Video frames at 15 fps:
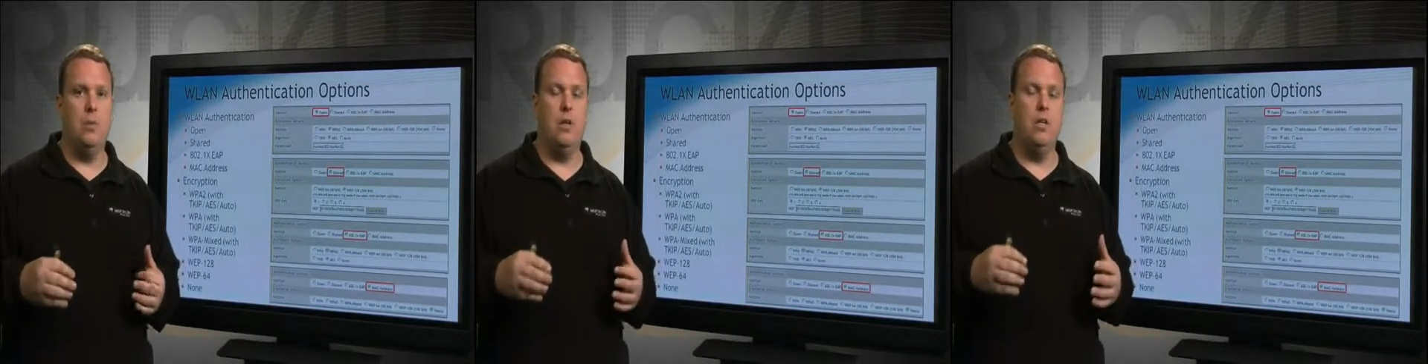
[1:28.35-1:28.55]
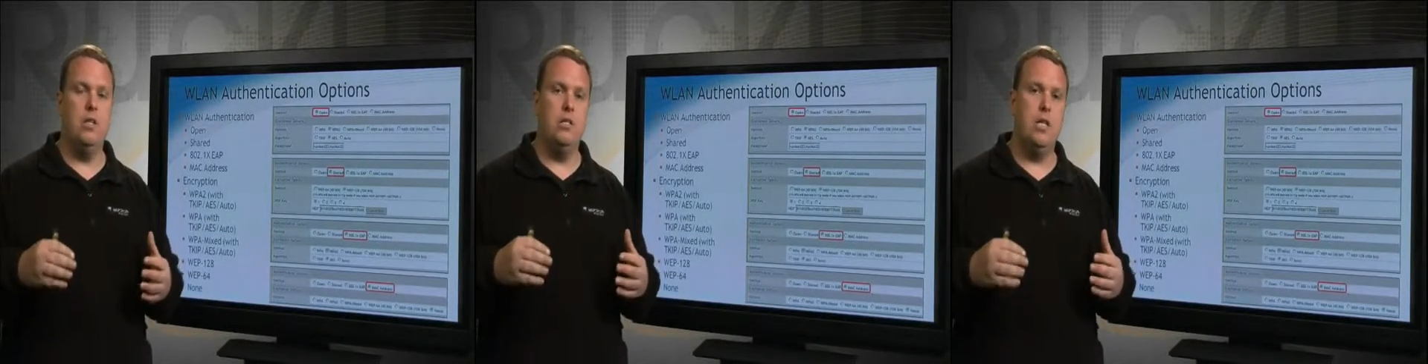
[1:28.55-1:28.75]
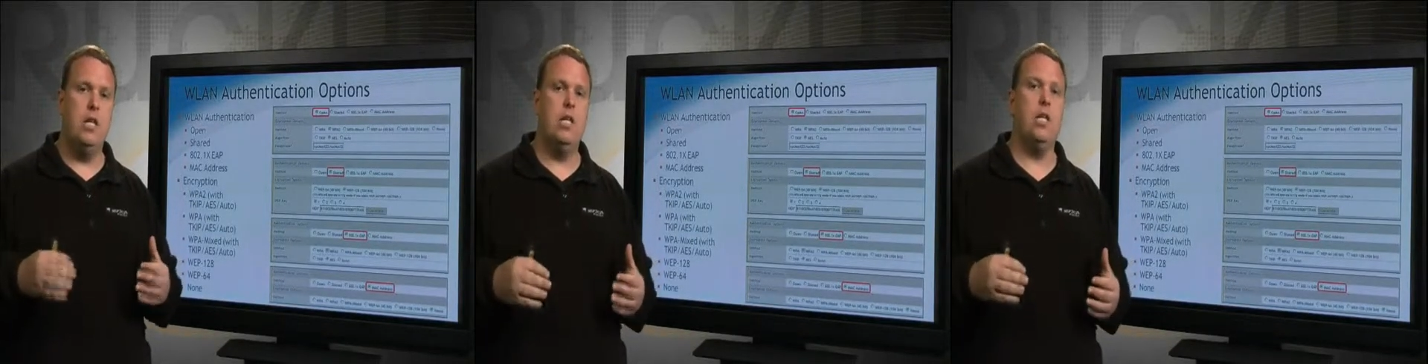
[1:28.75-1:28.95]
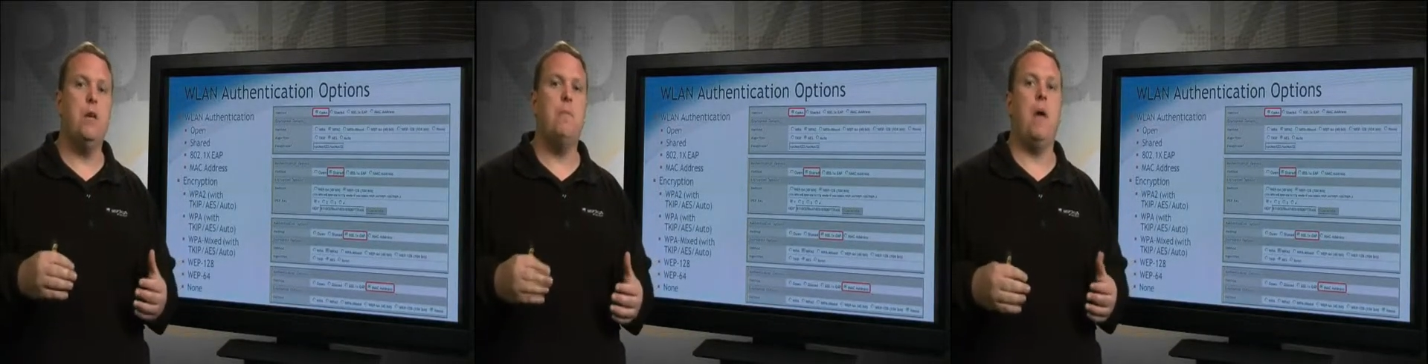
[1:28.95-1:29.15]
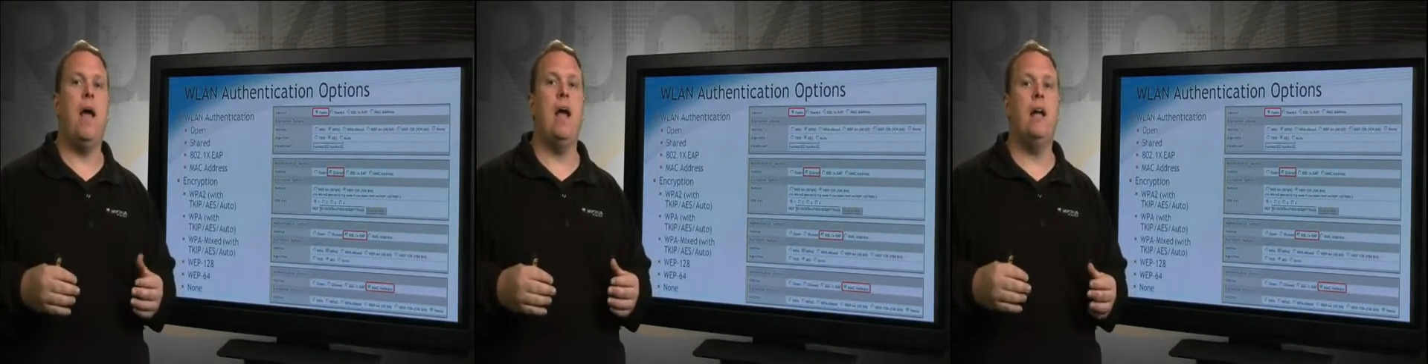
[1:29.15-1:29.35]
TKIP
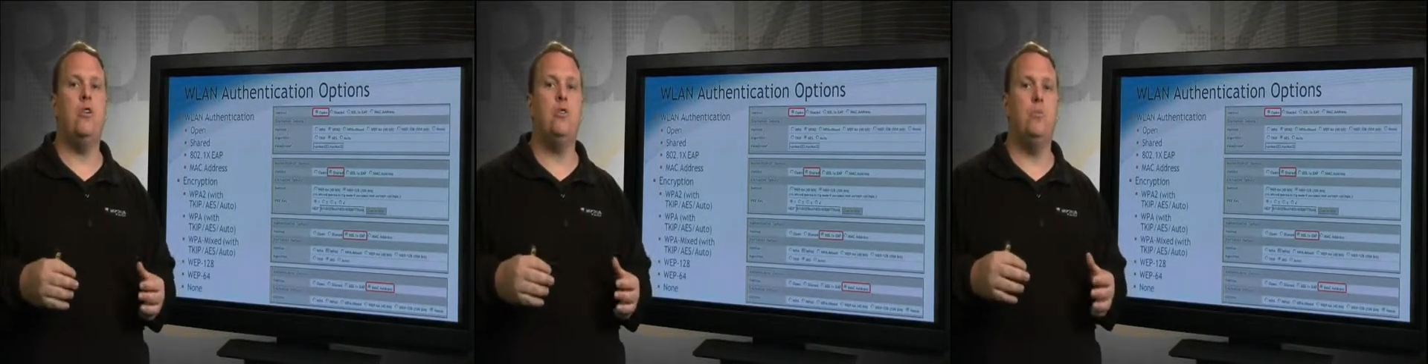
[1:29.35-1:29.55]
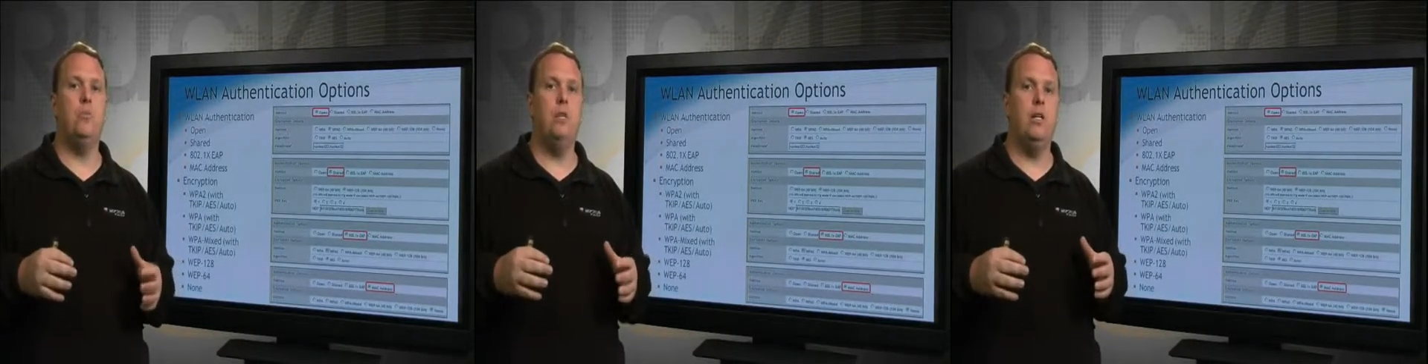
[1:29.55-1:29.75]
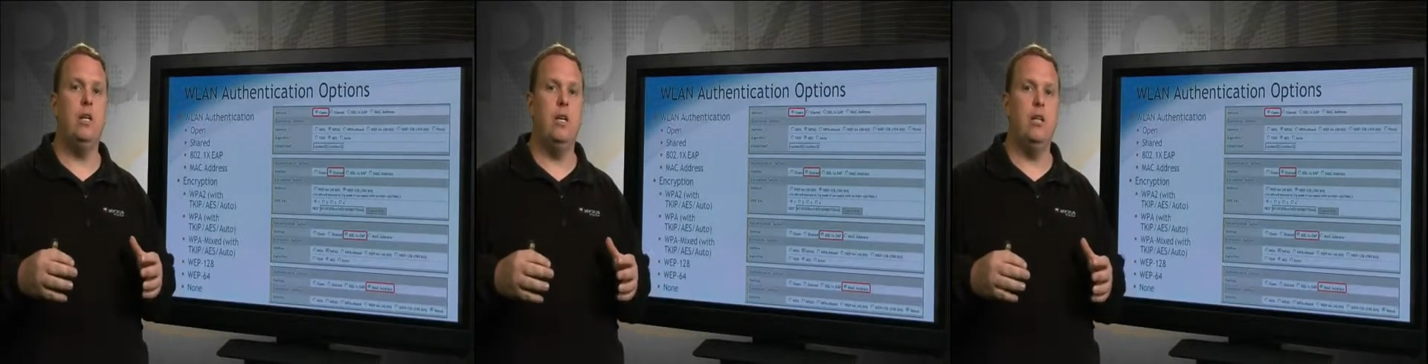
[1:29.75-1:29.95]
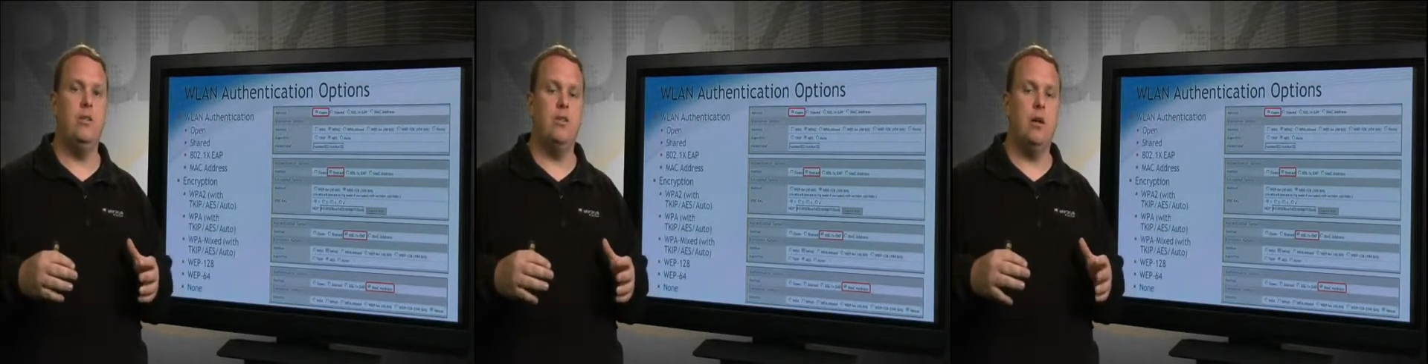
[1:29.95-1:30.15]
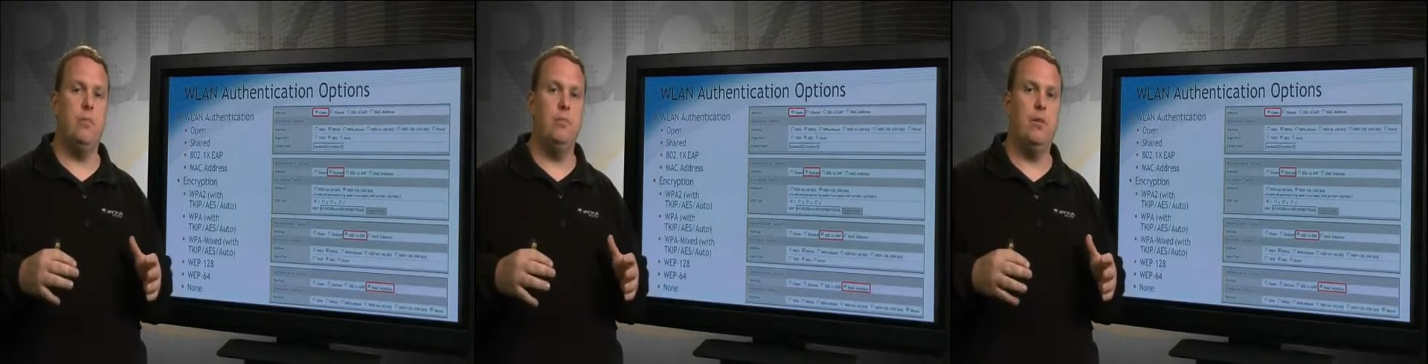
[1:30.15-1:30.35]
actually is
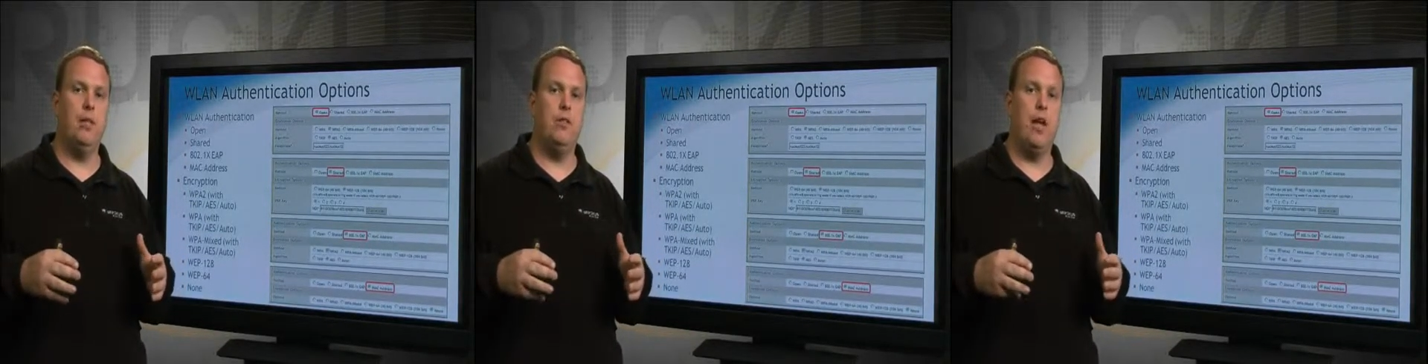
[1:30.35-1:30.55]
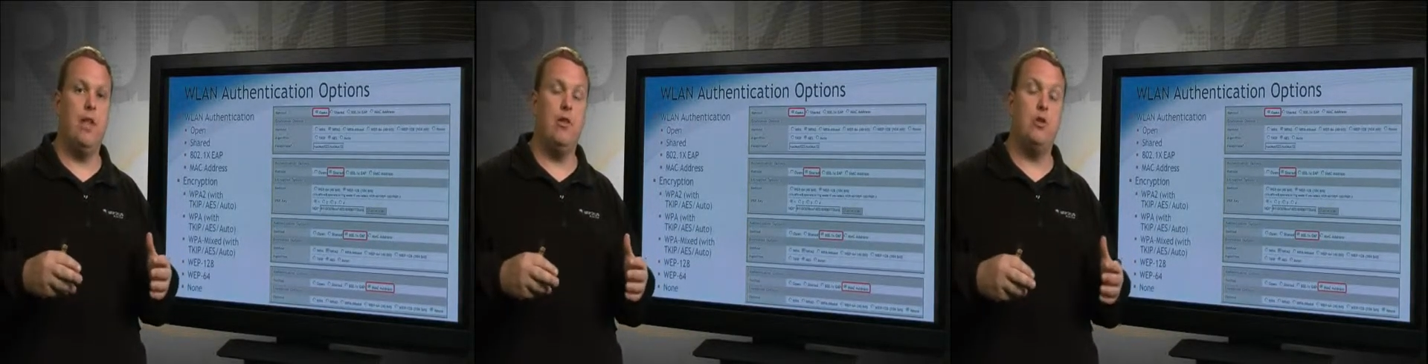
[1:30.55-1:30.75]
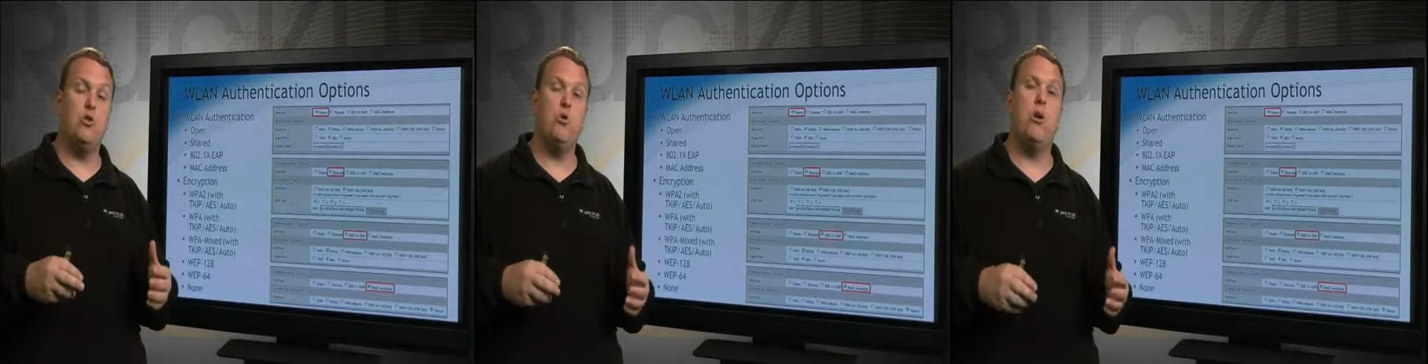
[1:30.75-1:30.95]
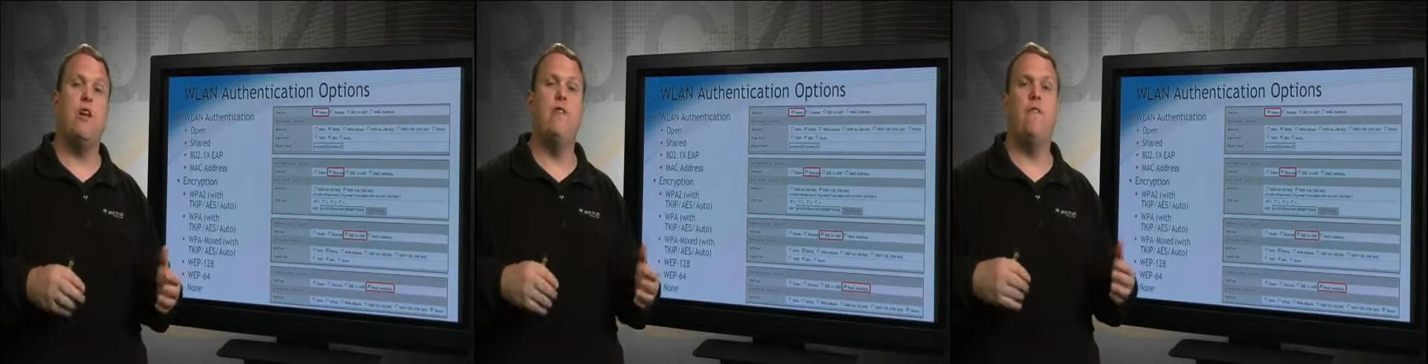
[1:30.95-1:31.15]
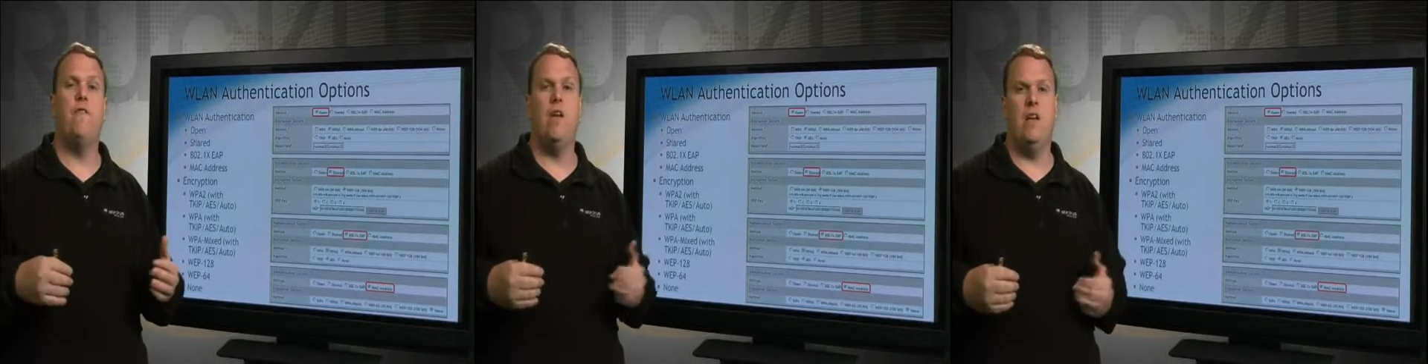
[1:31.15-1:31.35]
something that they're trying to
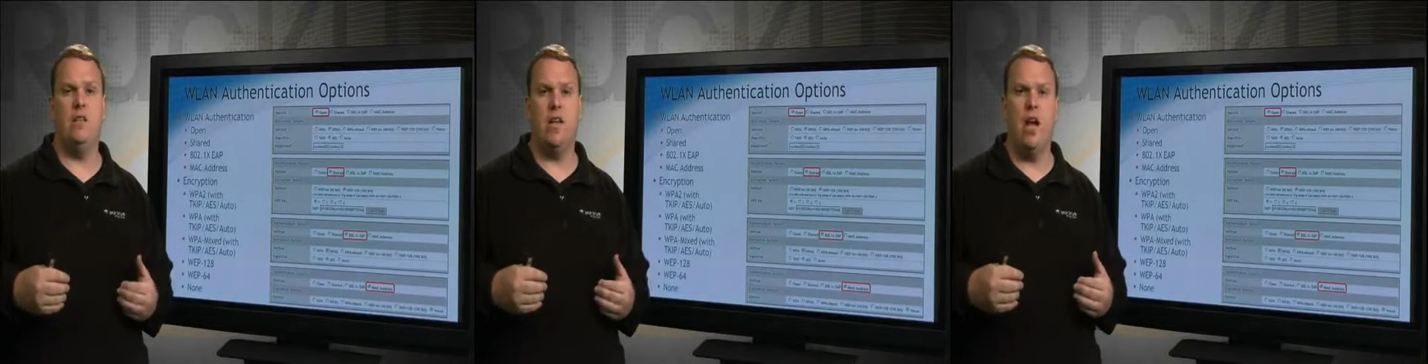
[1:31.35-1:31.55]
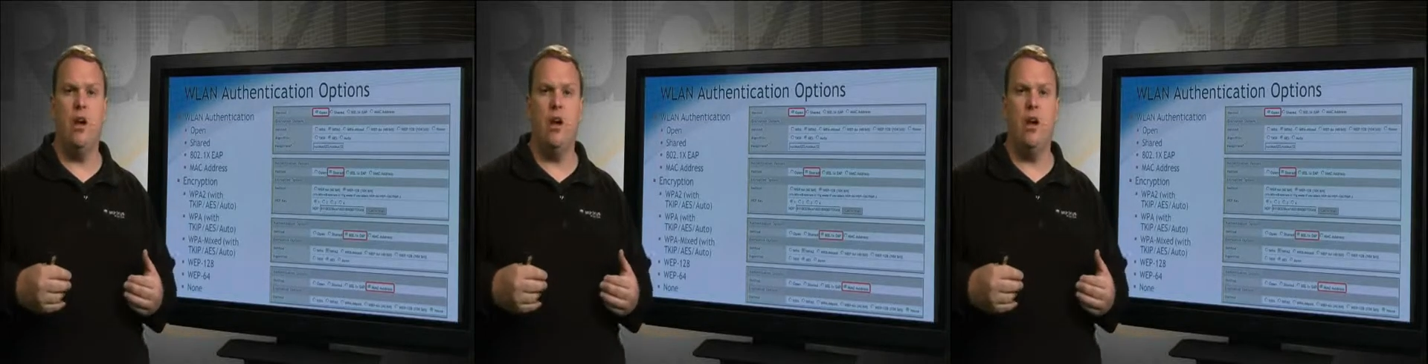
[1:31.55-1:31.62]
phase out,